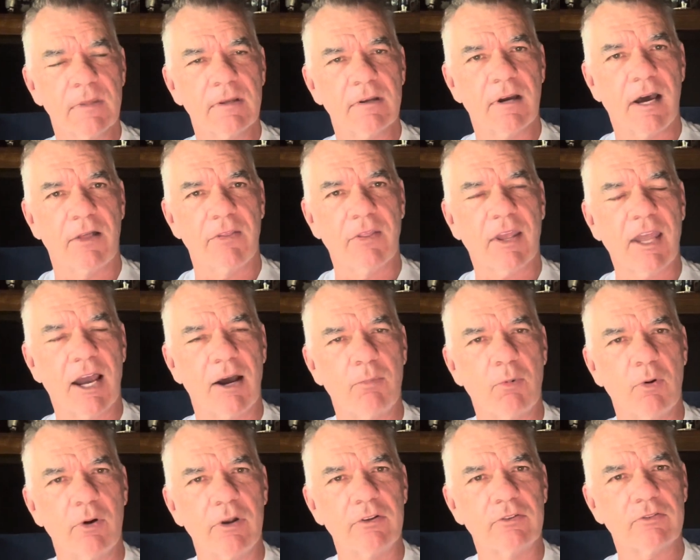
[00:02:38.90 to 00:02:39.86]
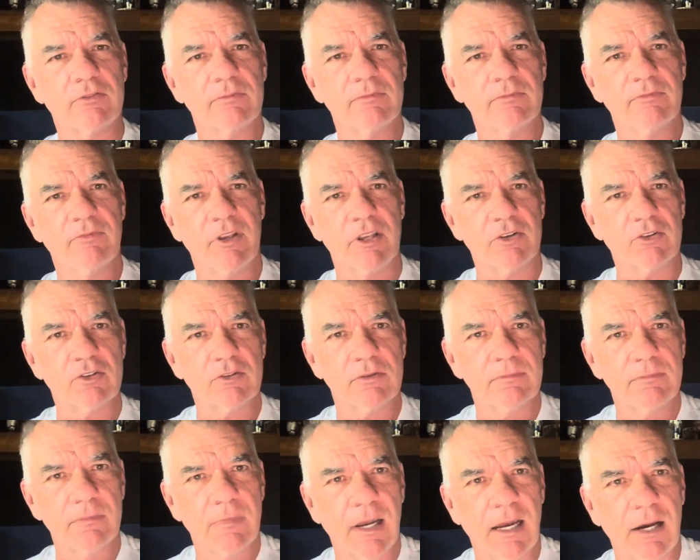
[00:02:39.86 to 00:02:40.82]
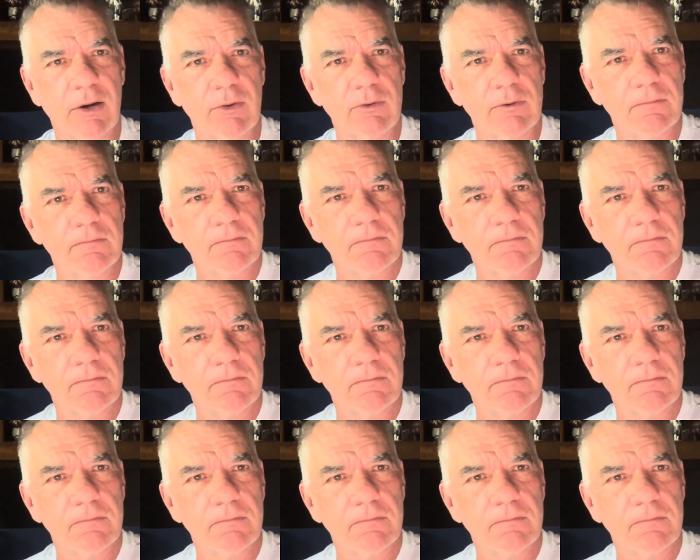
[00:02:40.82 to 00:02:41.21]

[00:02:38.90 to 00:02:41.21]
on the Cowboys. Fish out.